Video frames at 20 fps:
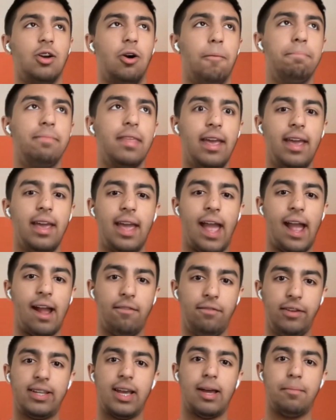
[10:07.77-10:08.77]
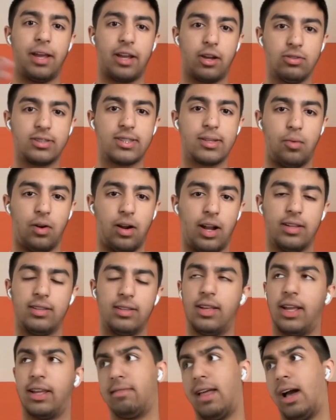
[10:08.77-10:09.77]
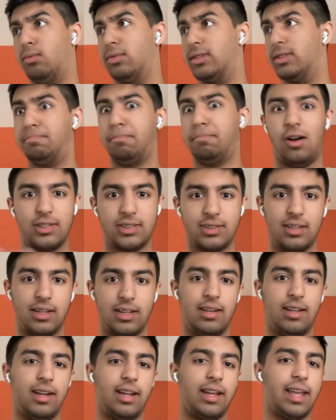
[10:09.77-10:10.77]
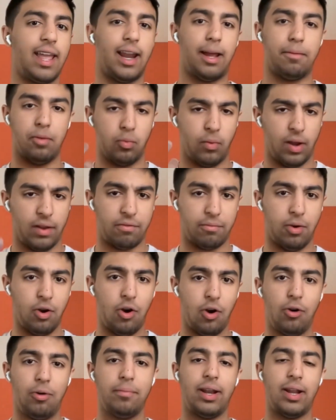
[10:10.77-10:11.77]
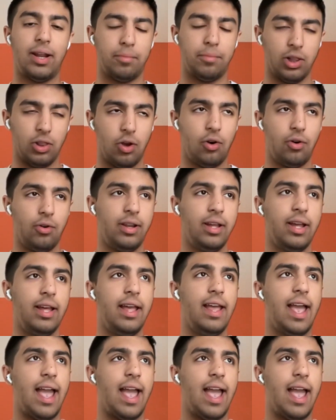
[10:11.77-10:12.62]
So every time I go somewhere, like that was Boston, and again, I'm away from home and I'm alone,